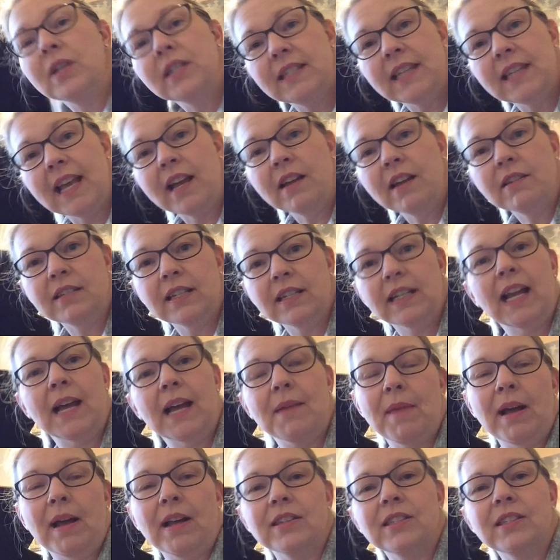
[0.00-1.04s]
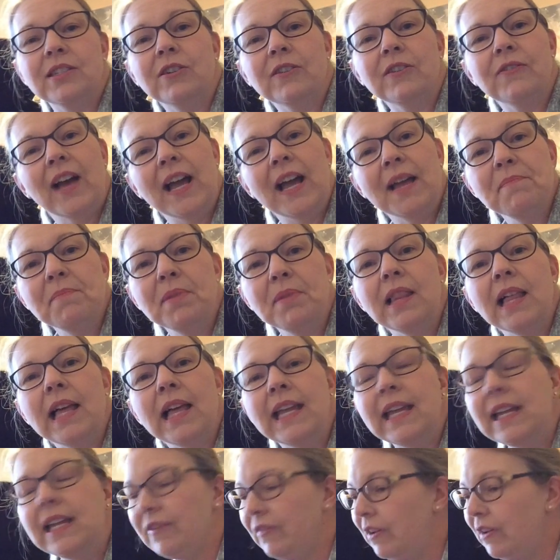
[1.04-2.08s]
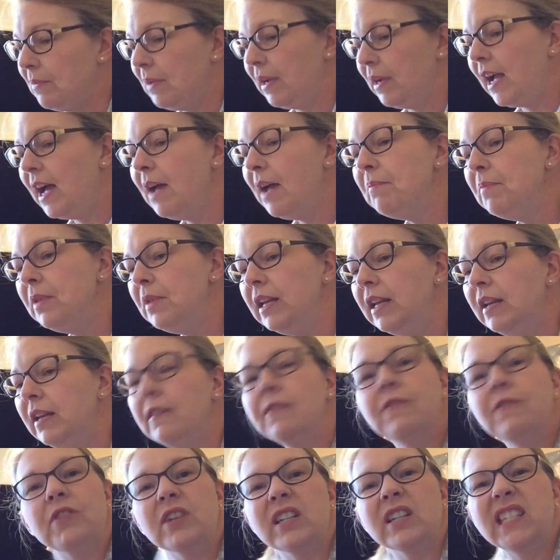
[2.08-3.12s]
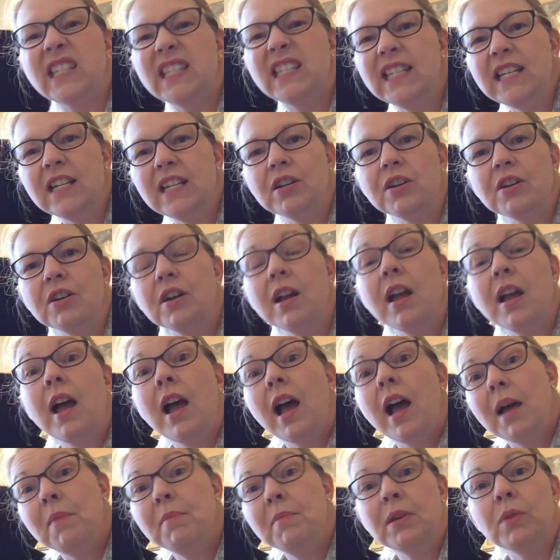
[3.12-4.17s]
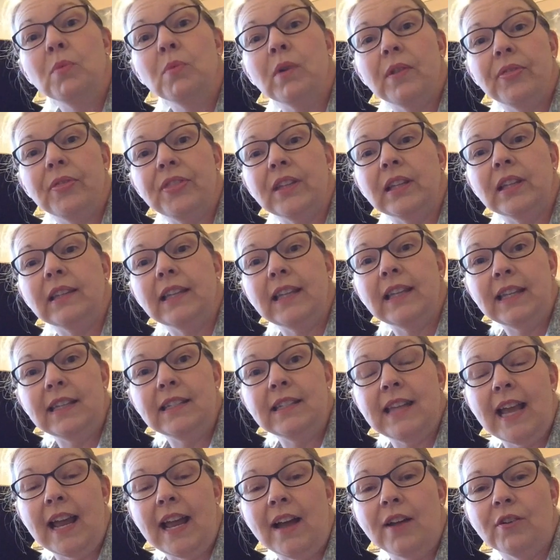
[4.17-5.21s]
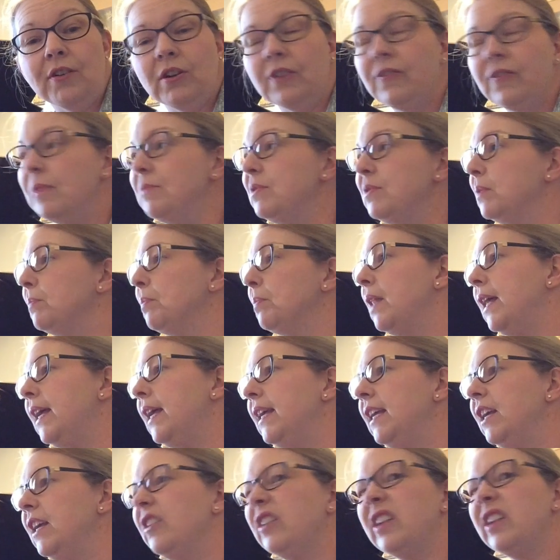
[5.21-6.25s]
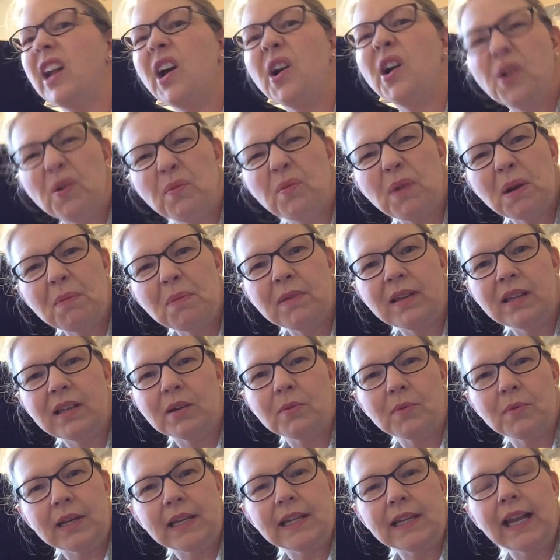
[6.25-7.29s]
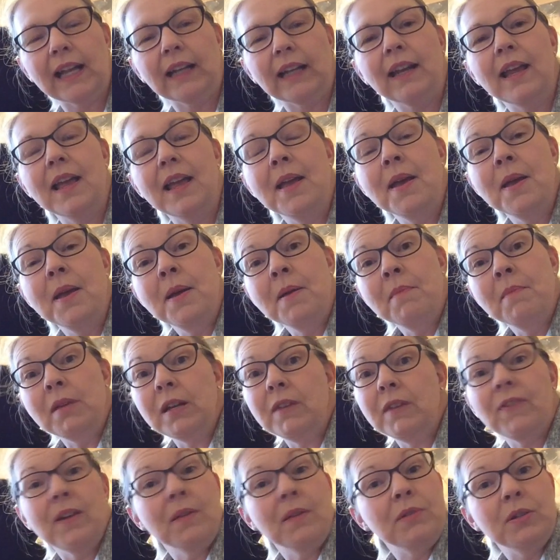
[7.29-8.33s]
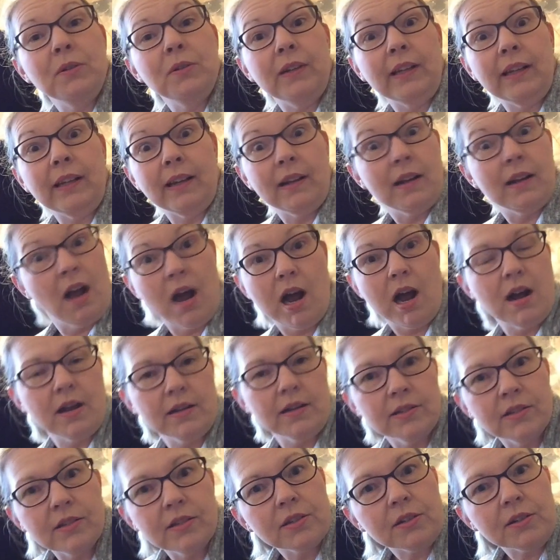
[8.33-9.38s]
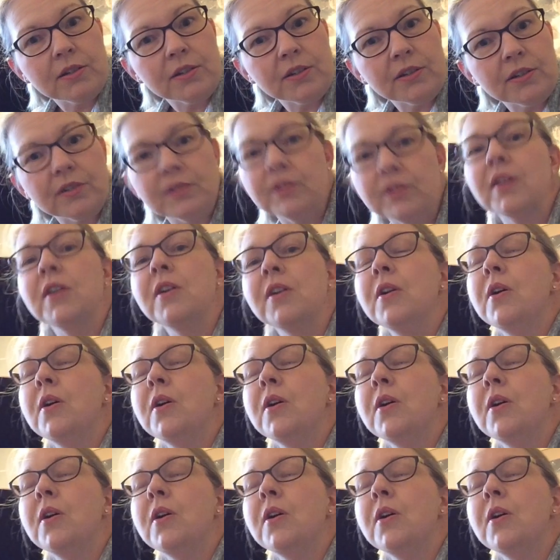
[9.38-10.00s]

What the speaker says: sound to come out. So if I'm accompanying for a singer, I'm gonna want the lid down, or if I'm just playing here at home, probably gonna want it down. But if I'm doing a concert